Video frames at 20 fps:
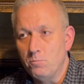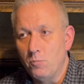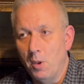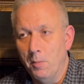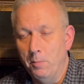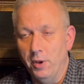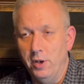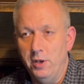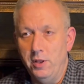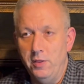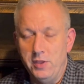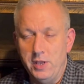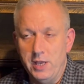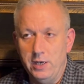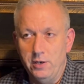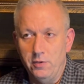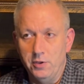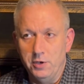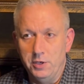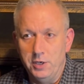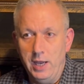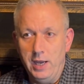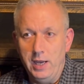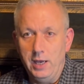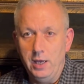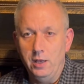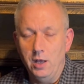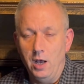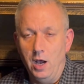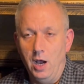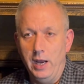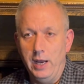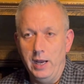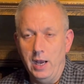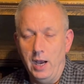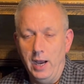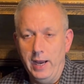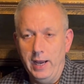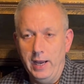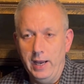But at the end of the day,
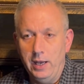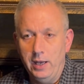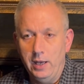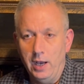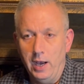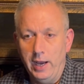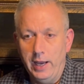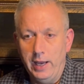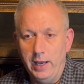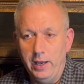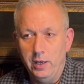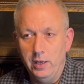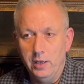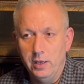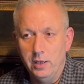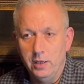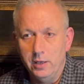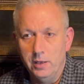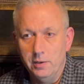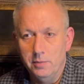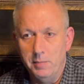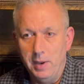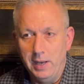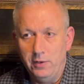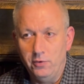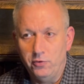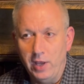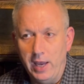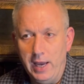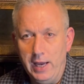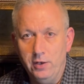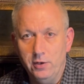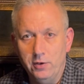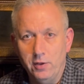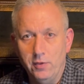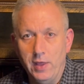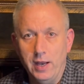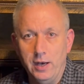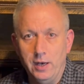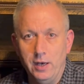I maintained
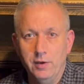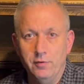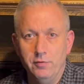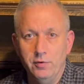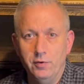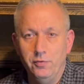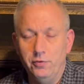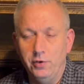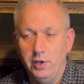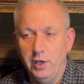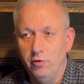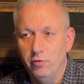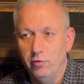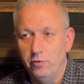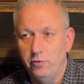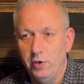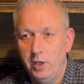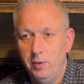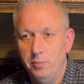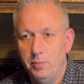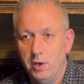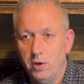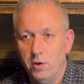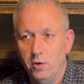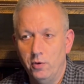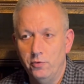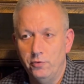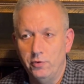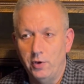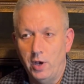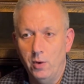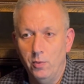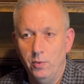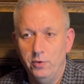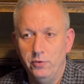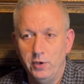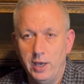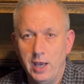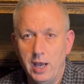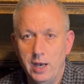that level of secrecy because I
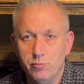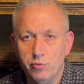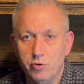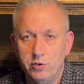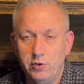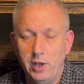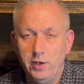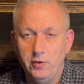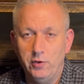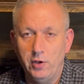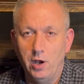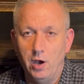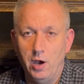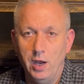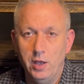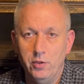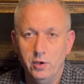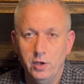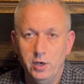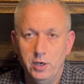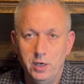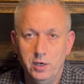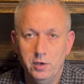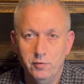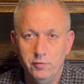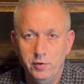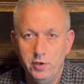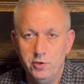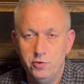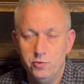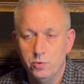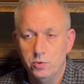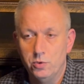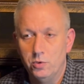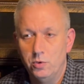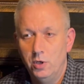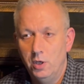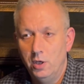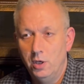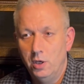was, again, protecting either an
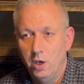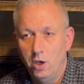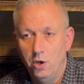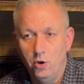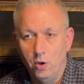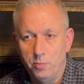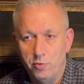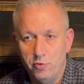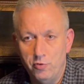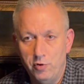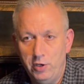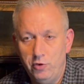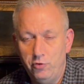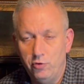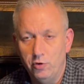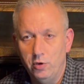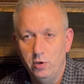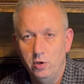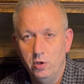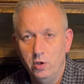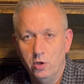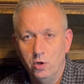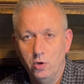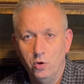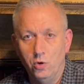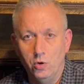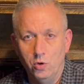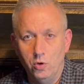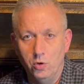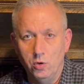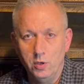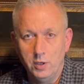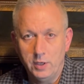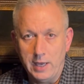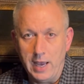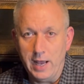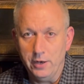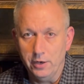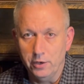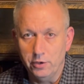individual, an operation, or
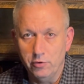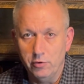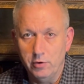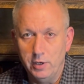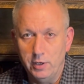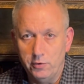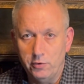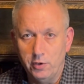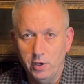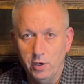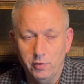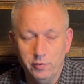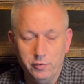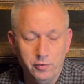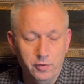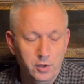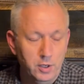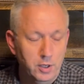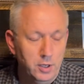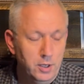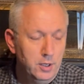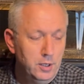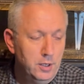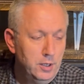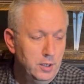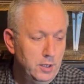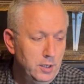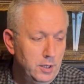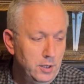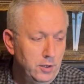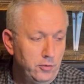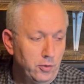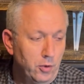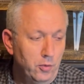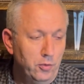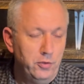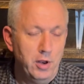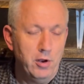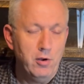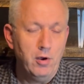Canada itself. So
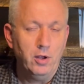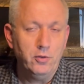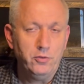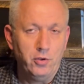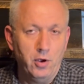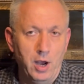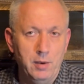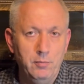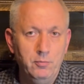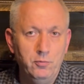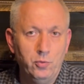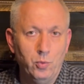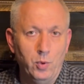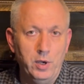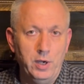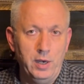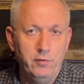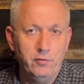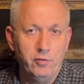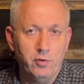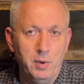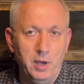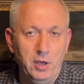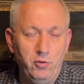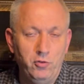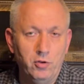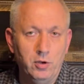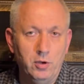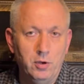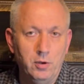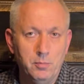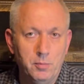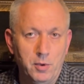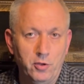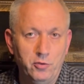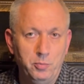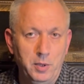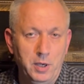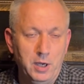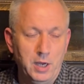there are times when information
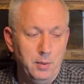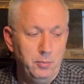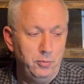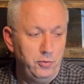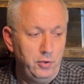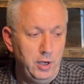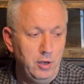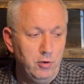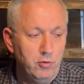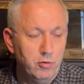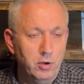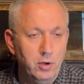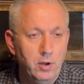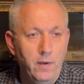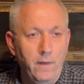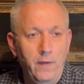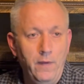must be kept secret.